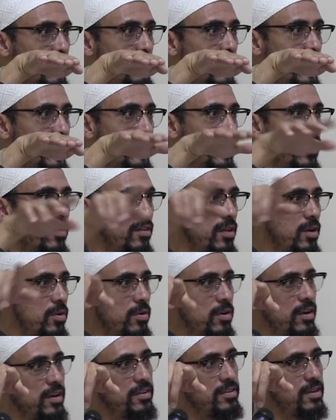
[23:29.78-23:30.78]
the men down
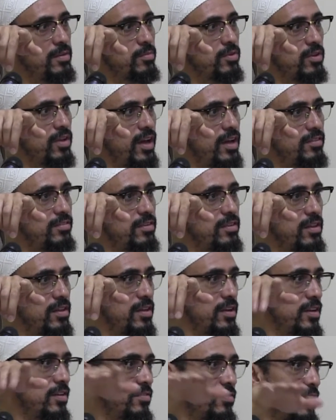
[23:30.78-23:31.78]
lower, and dimmer lights in the
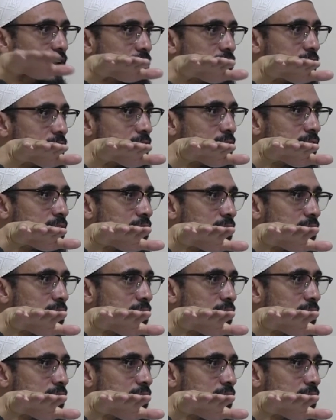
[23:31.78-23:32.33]
ladies section.